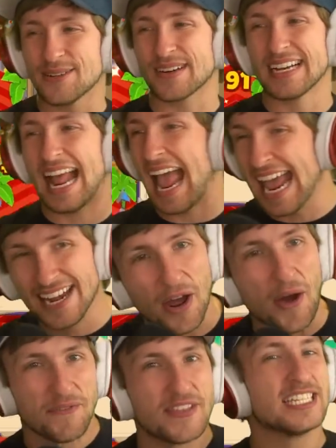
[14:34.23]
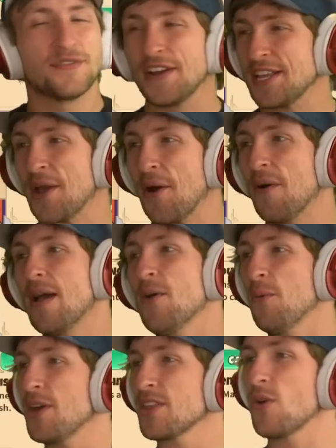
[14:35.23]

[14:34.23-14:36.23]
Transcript: we're gonna end off this video with.